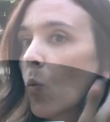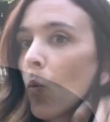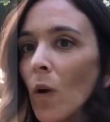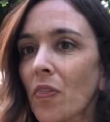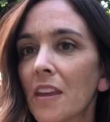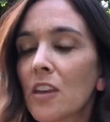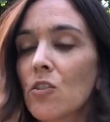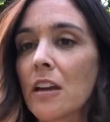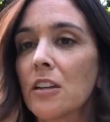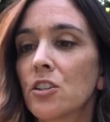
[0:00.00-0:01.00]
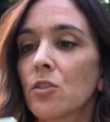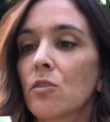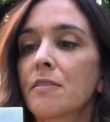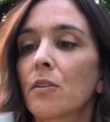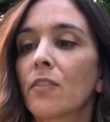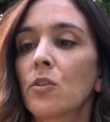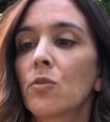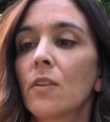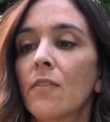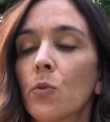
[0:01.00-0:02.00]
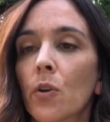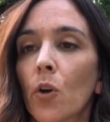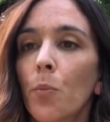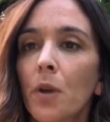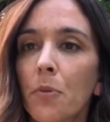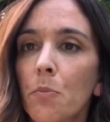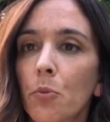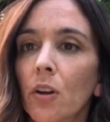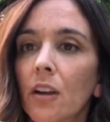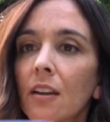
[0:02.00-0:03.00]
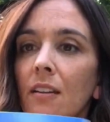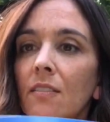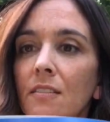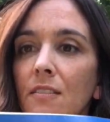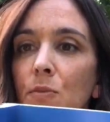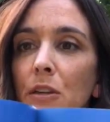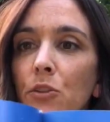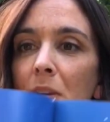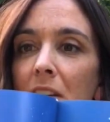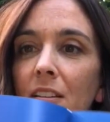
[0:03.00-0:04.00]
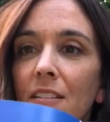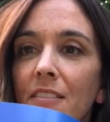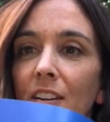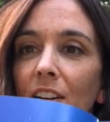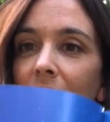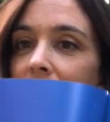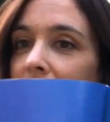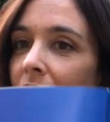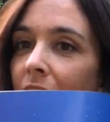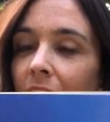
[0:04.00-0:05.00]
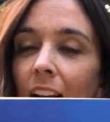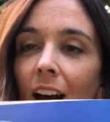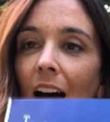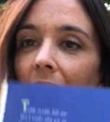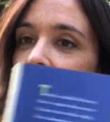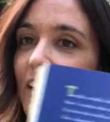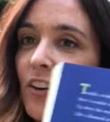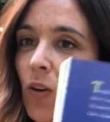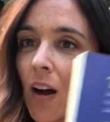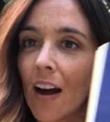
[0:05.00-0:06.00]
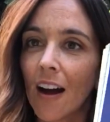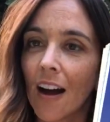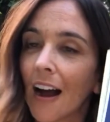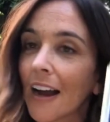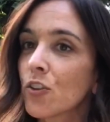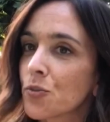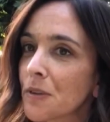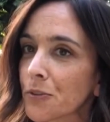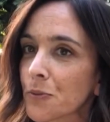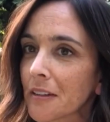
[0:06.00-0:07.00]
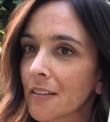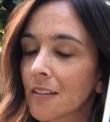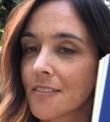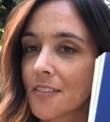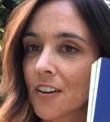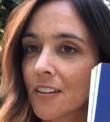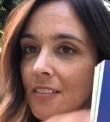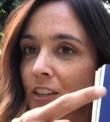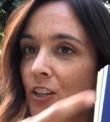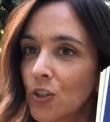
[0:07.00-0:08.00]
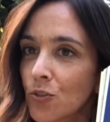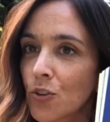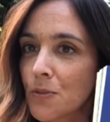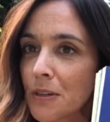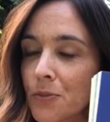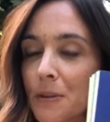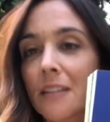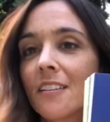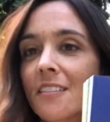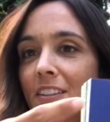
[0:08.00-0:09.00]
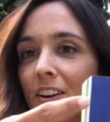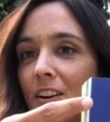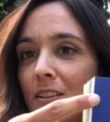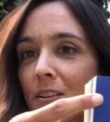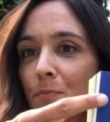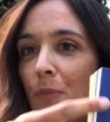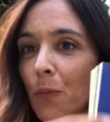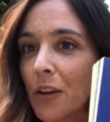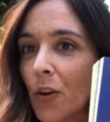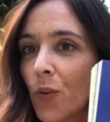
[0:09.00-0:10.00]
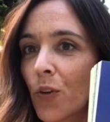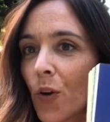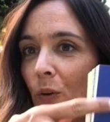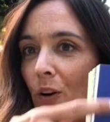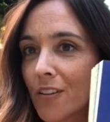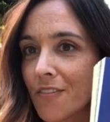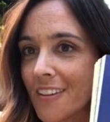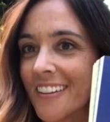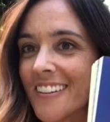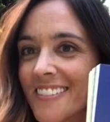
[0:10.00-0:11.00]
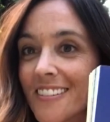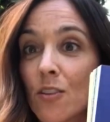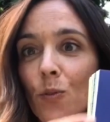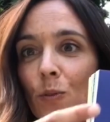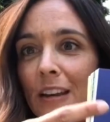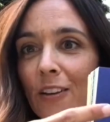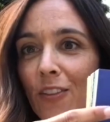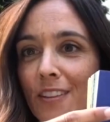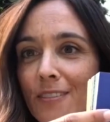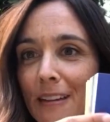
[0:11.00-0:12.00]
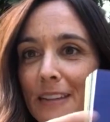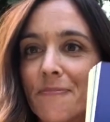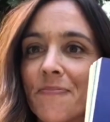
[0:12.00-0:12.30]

One thing you can do, so if you were to open up the book, this is Twinkle Twinkle Little Star. I know Twinkle Twinkle Little Star, you know Twinkle Twinkle Little Star, but we don't know all of this. We know this one,